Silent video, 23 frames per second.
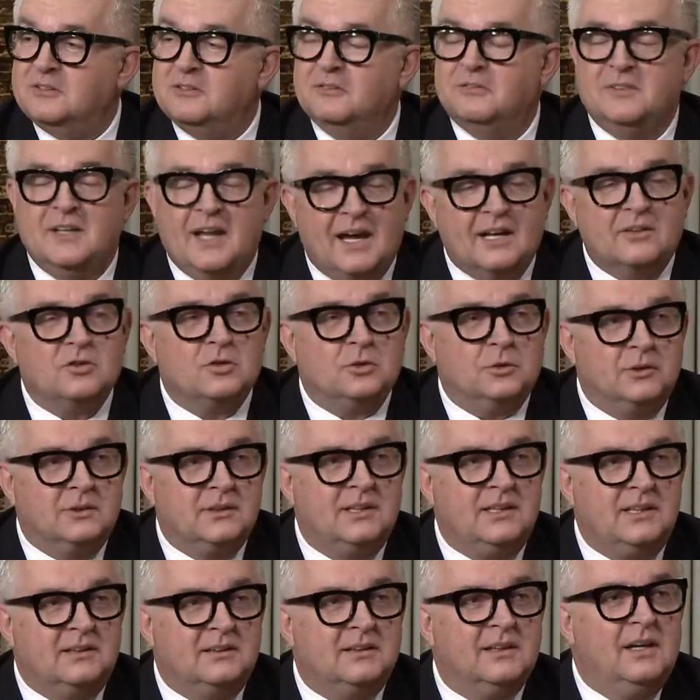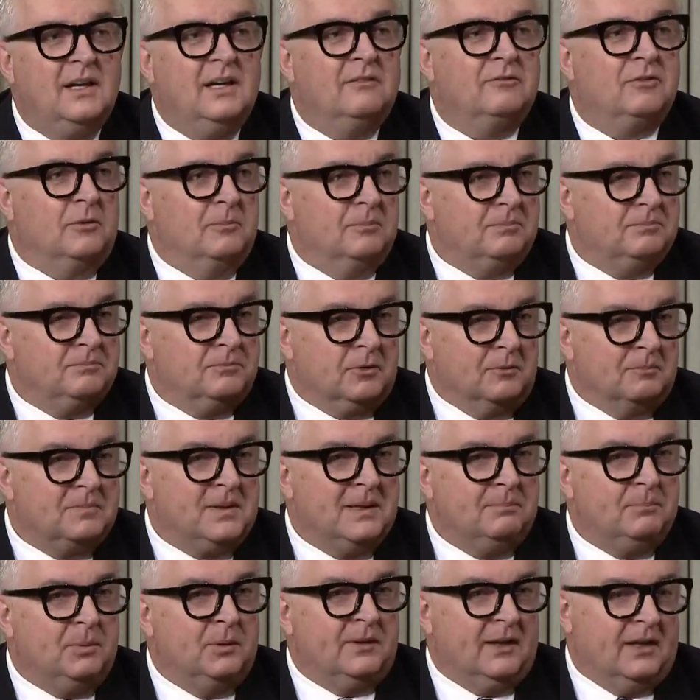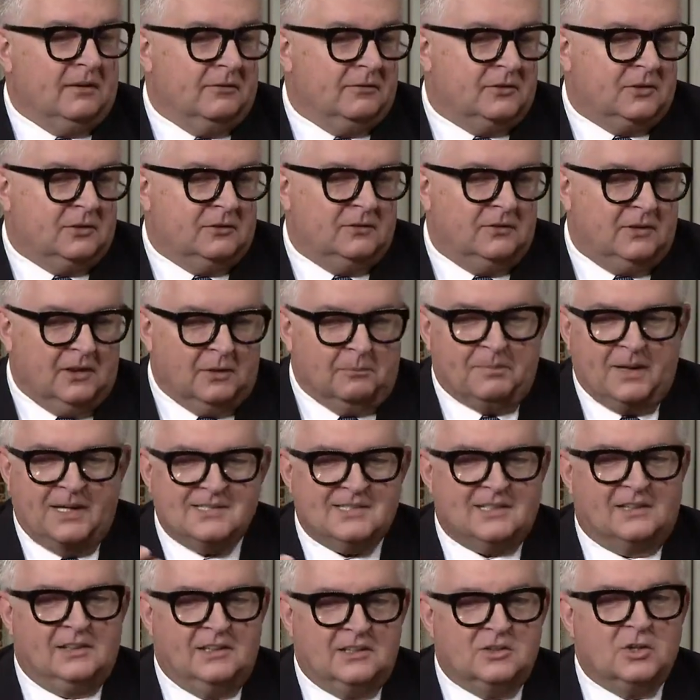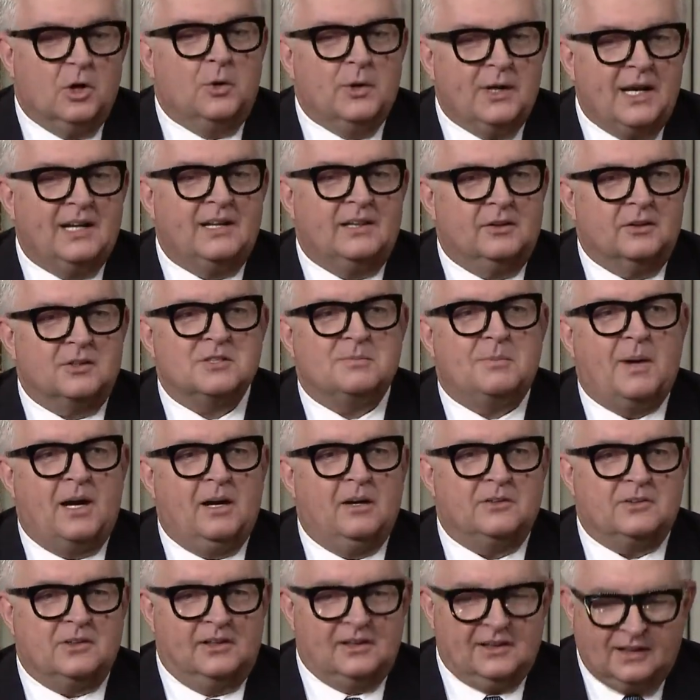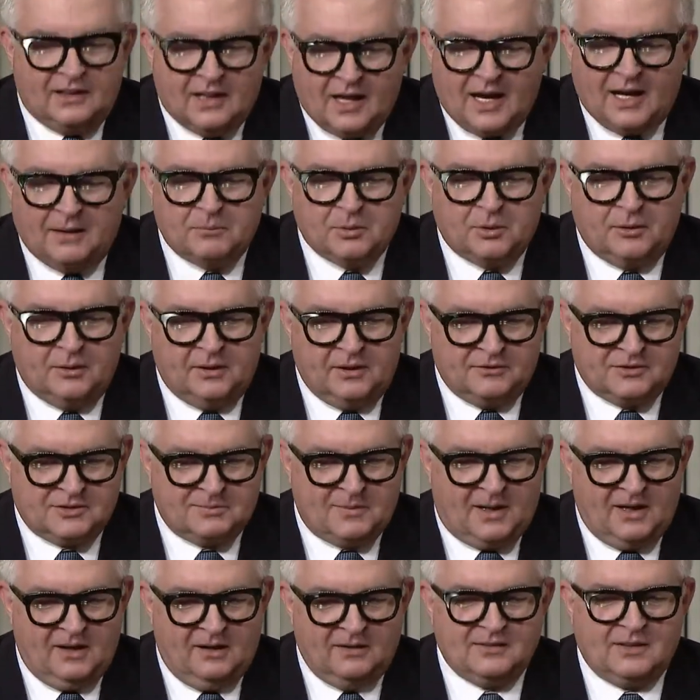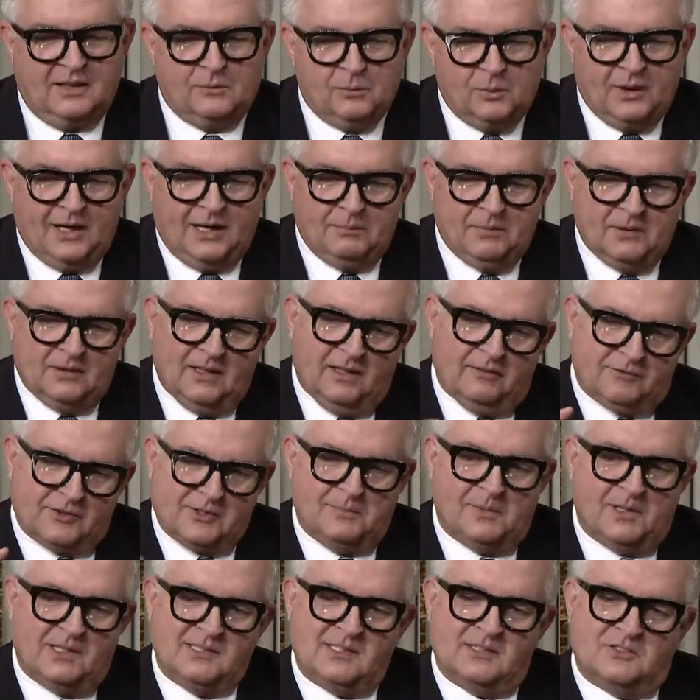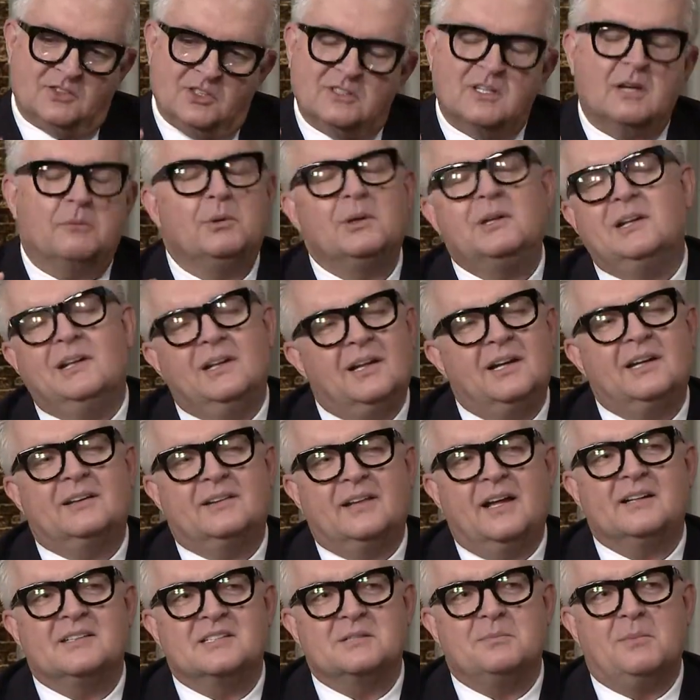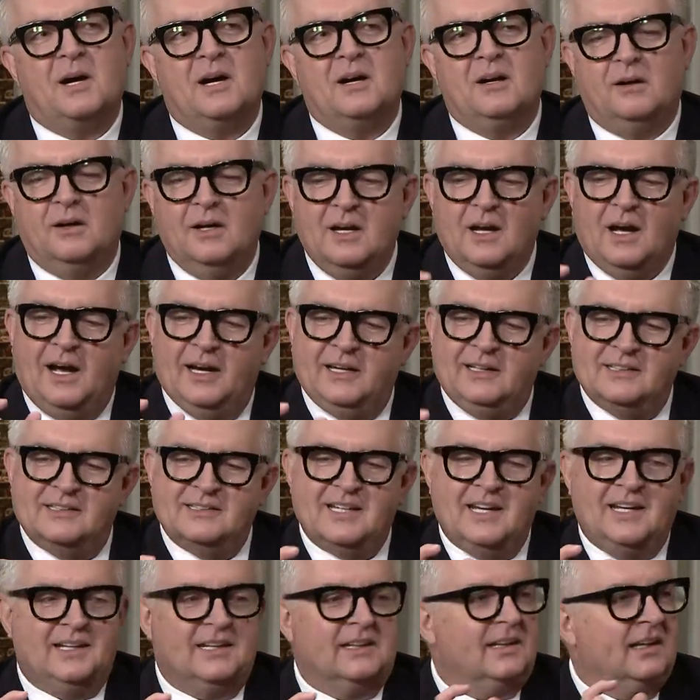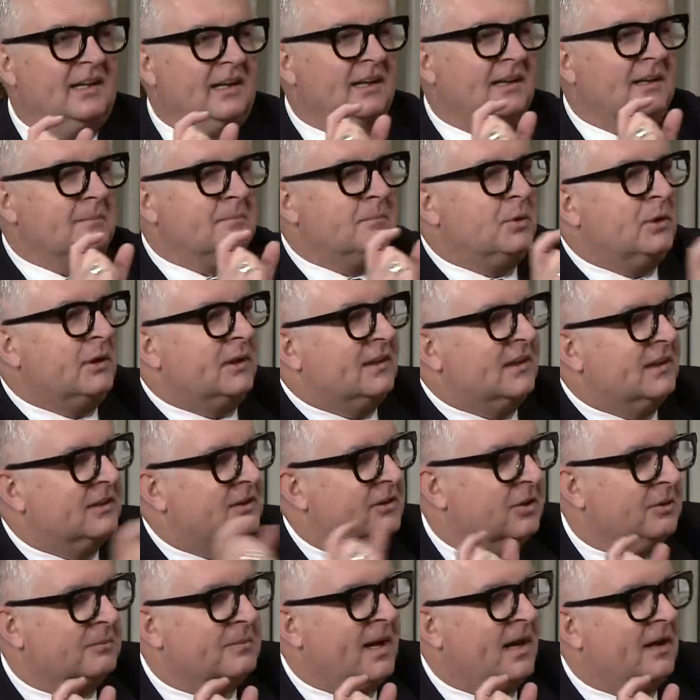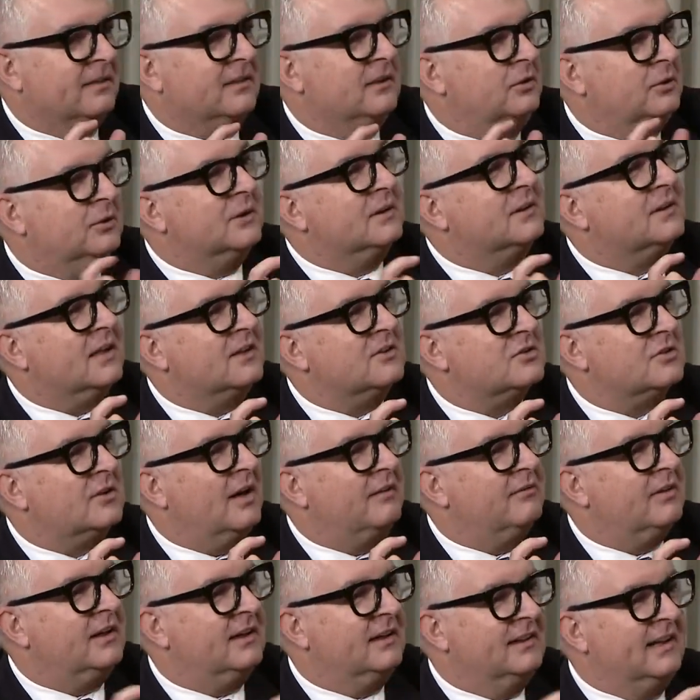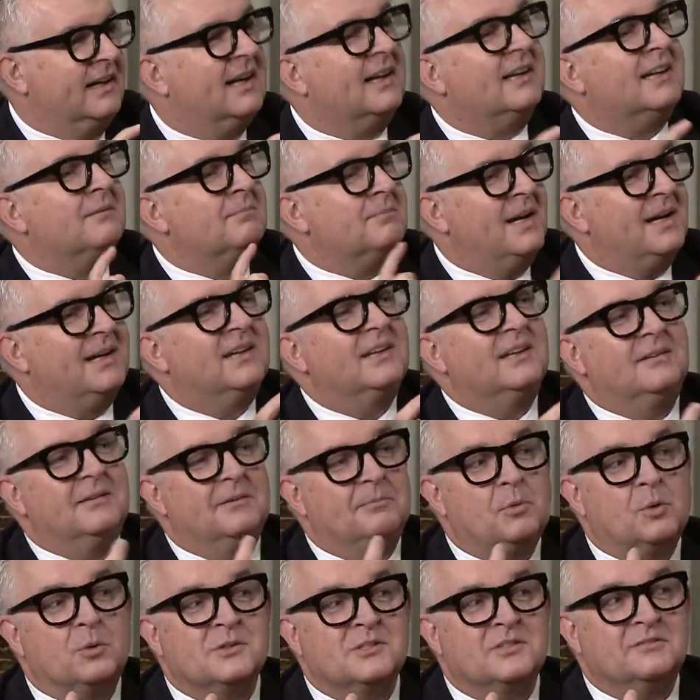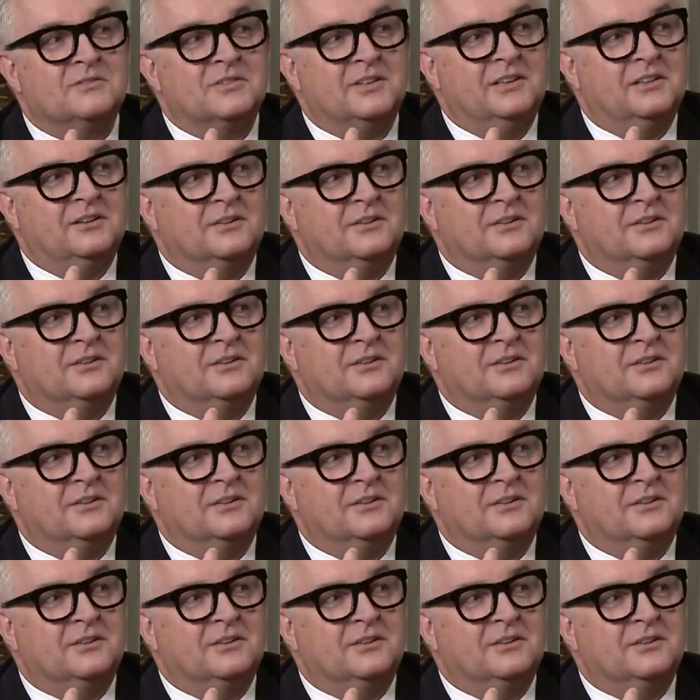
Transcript: of natural teeth from people that have, you know, basically donated their smiles in a library of smiles, and we're able, if somebody says, geez, I really like that smile, I can take it and I can put it in your mouth and you can test drive it, and then I can make it into porcelain veneers.